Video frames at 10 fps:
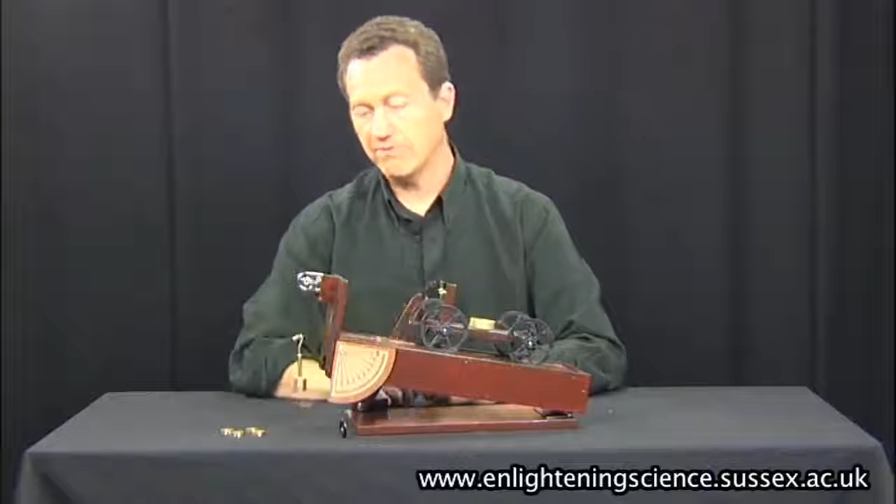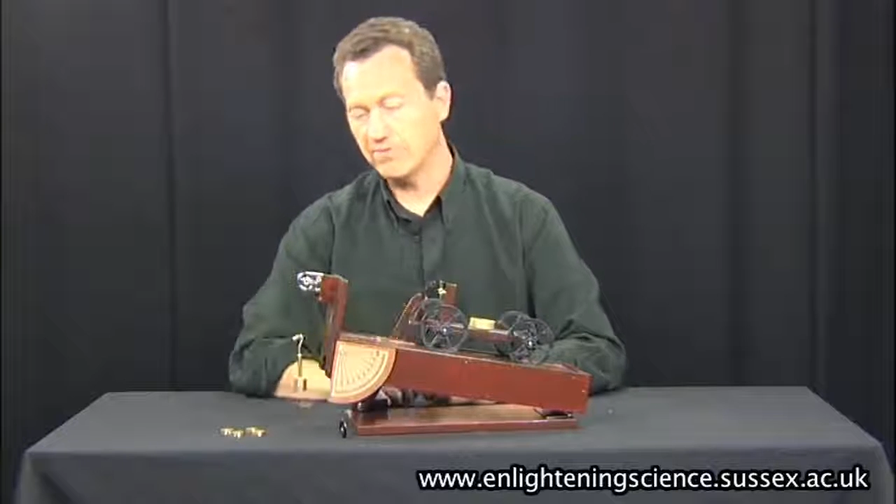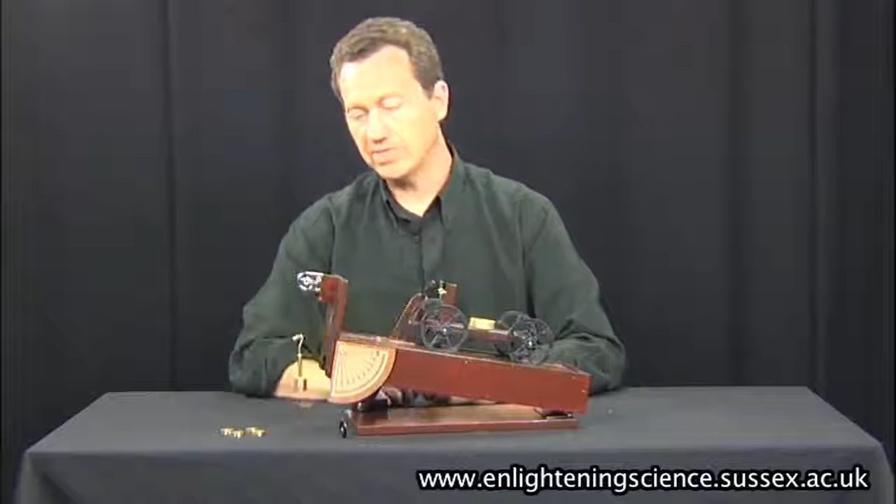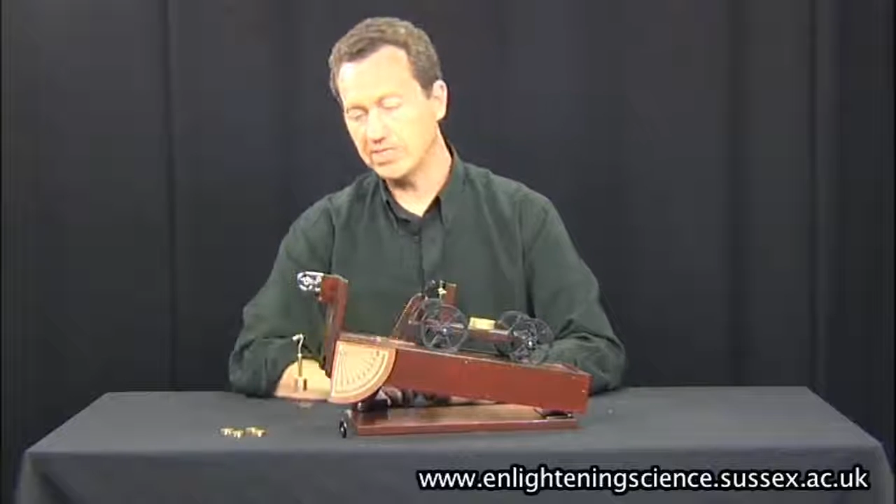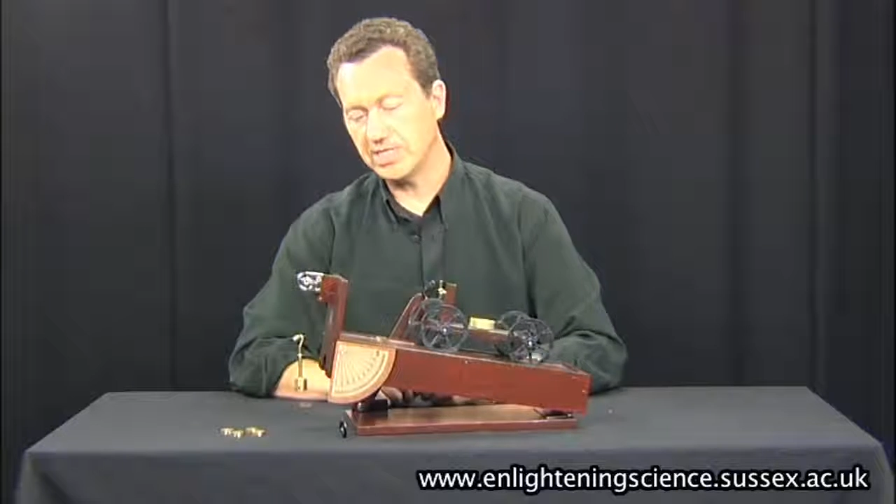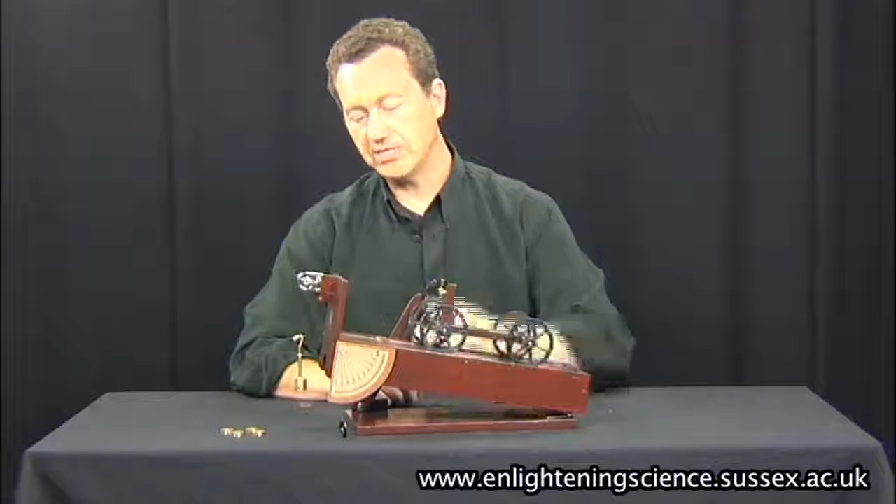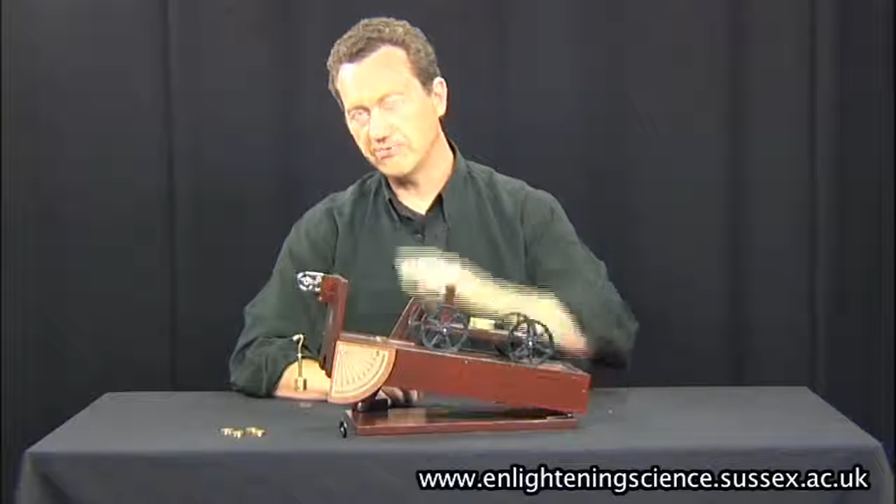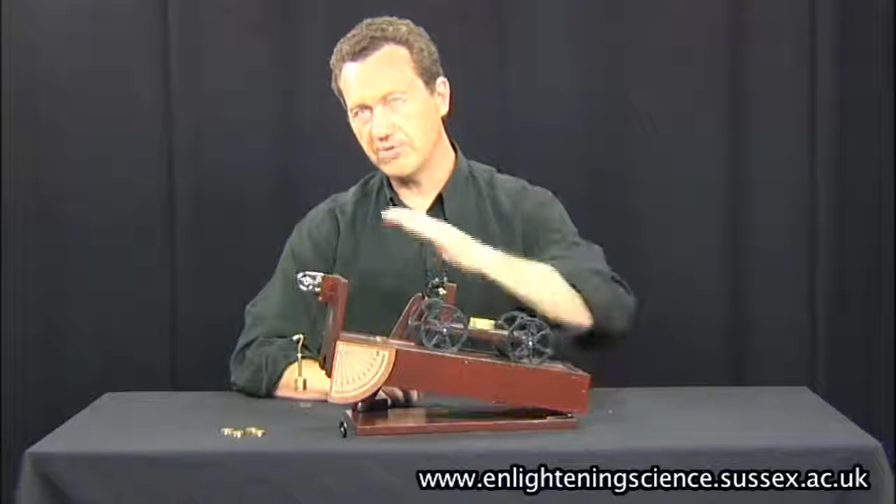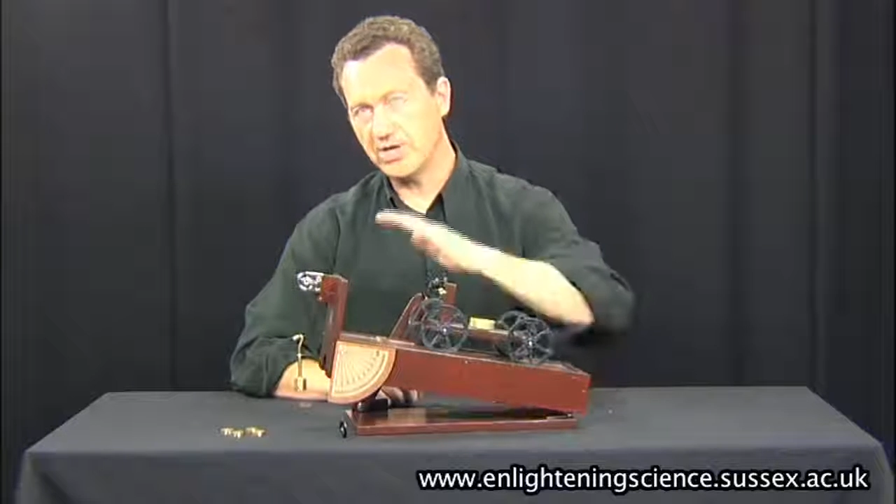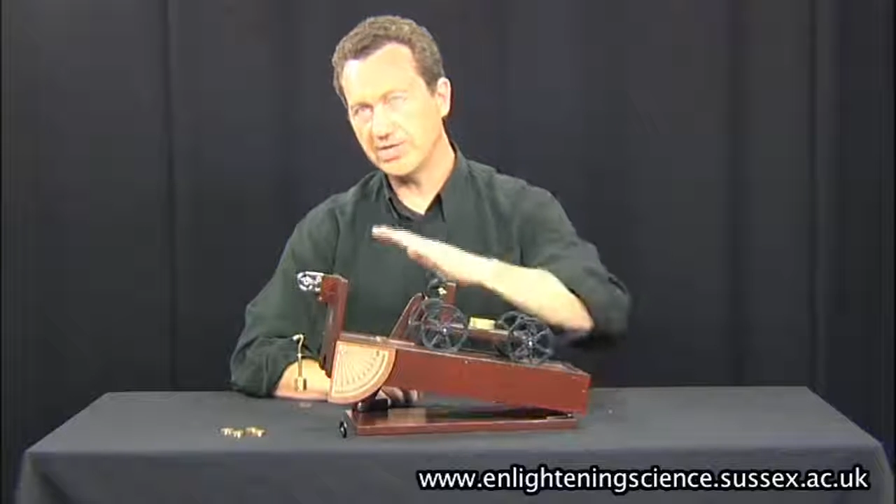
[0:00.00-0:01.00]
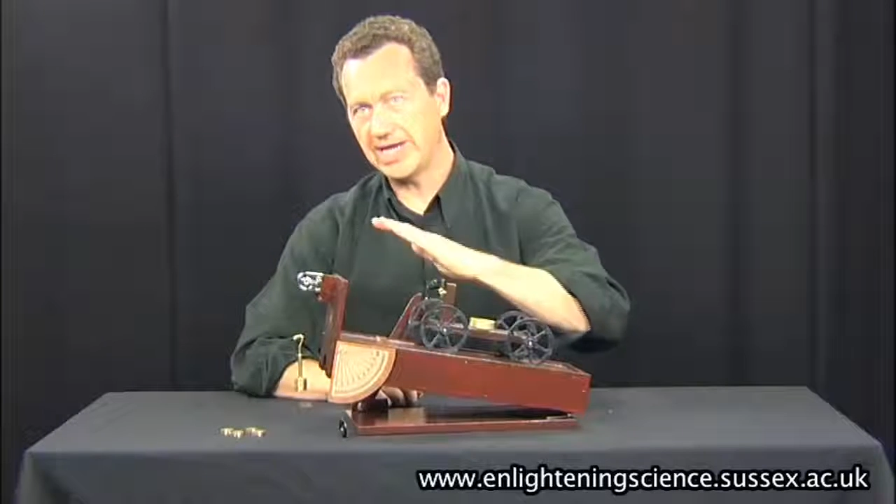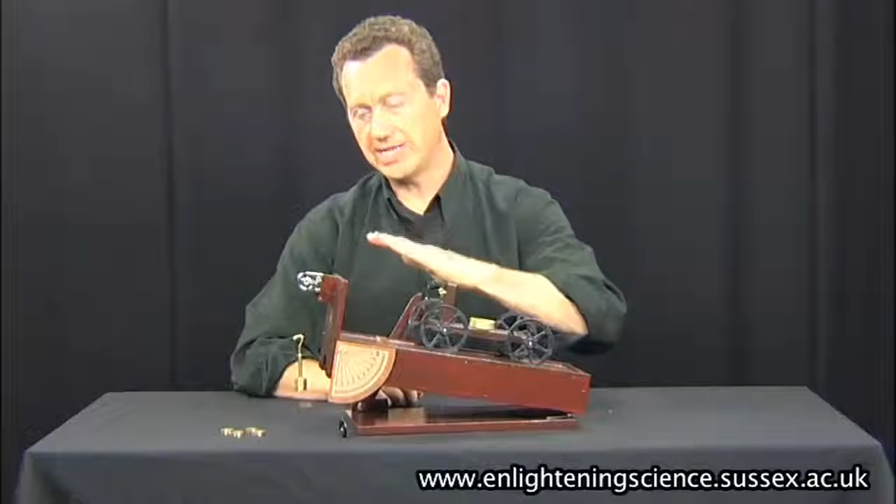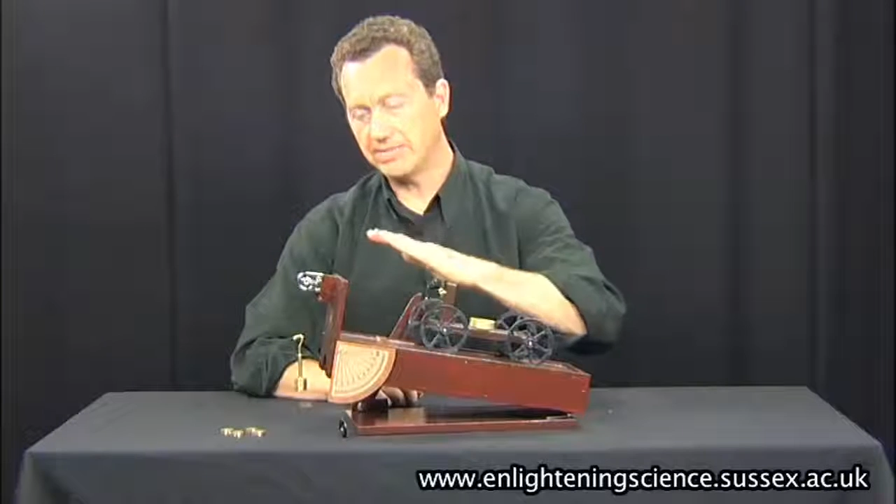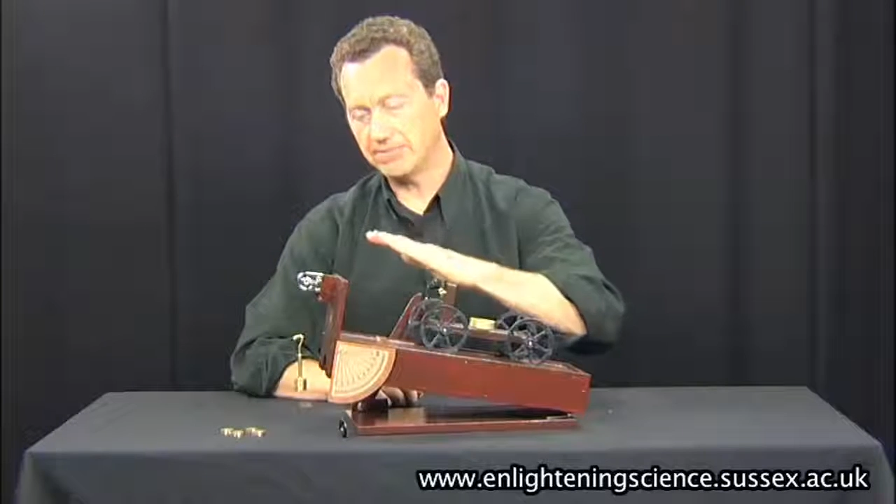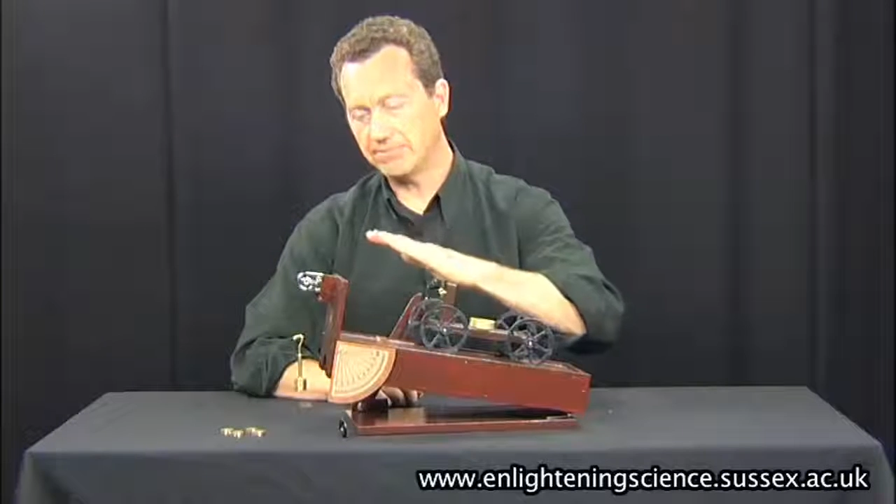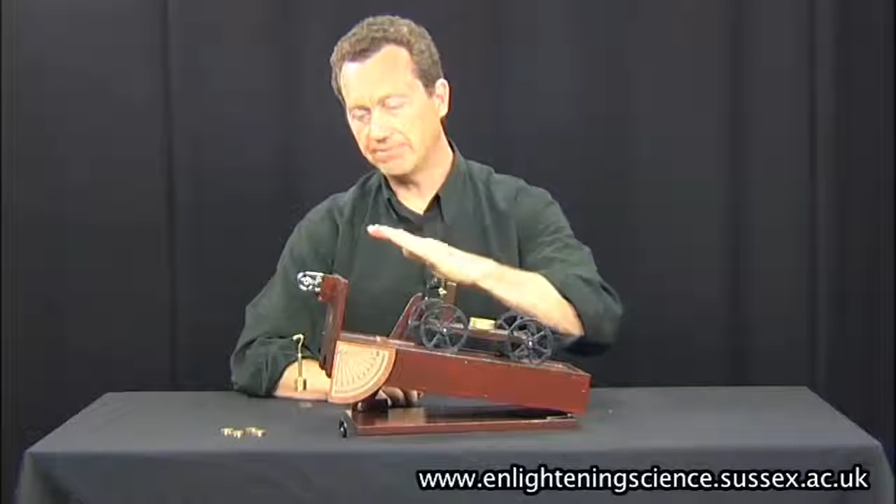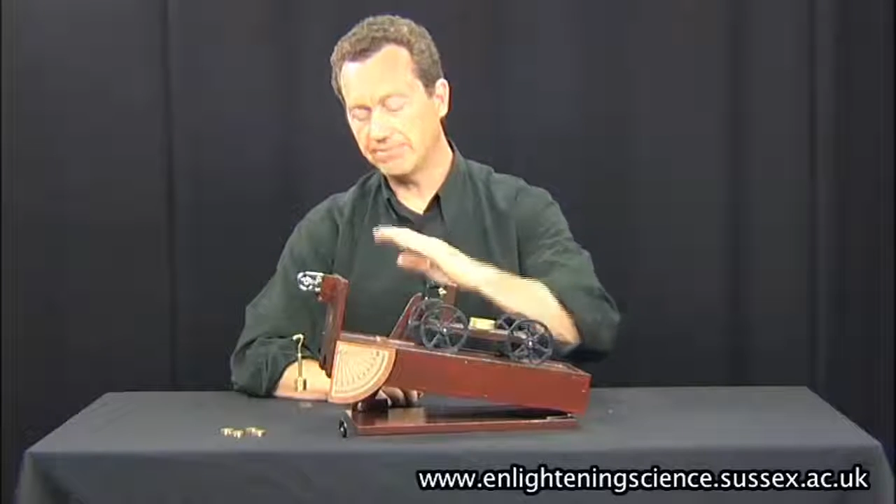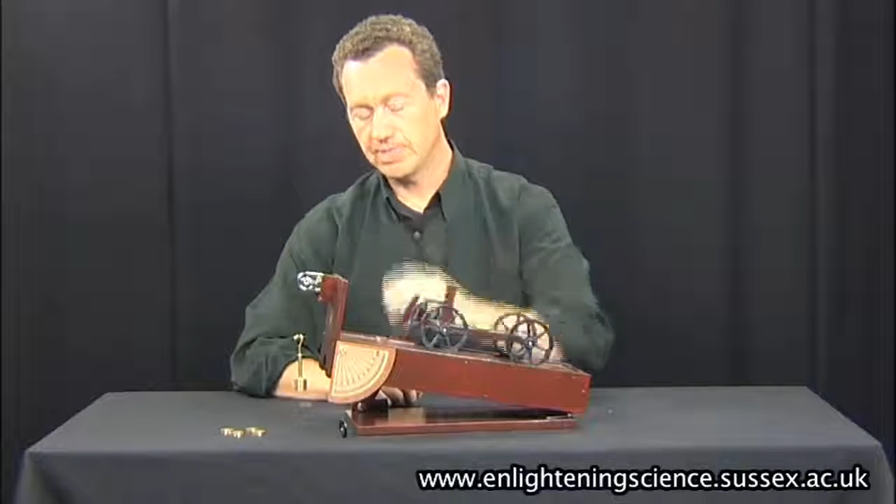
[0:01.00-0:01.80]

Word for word: for a certain road angle.